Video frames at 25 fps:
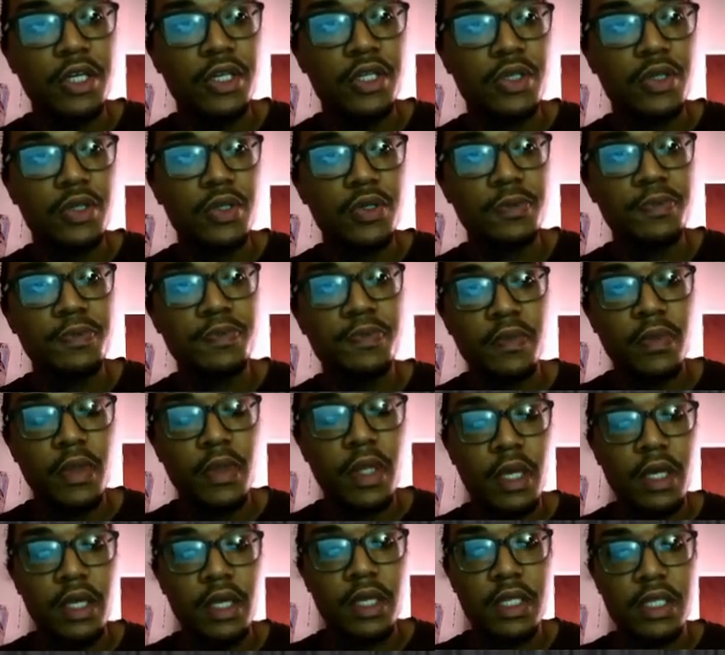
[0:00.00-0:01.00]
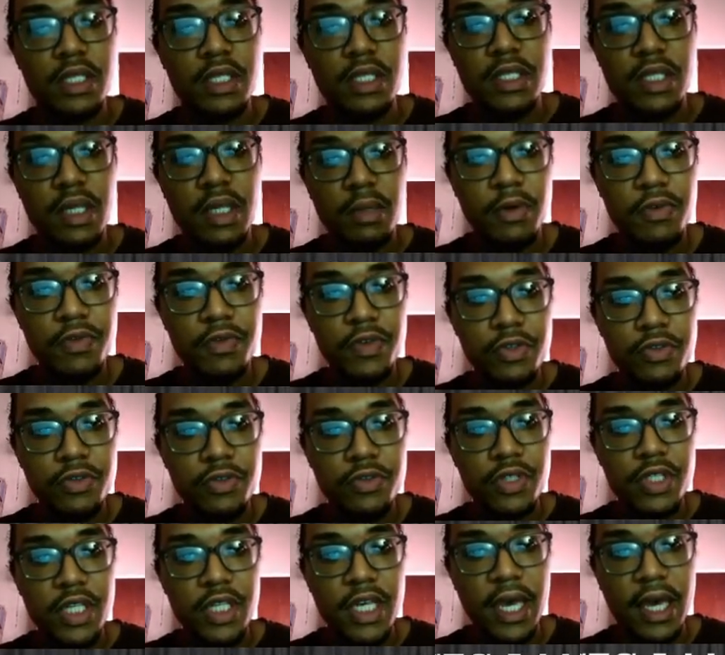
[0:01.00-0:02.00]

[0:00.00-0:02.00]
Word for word: So the sum of the roots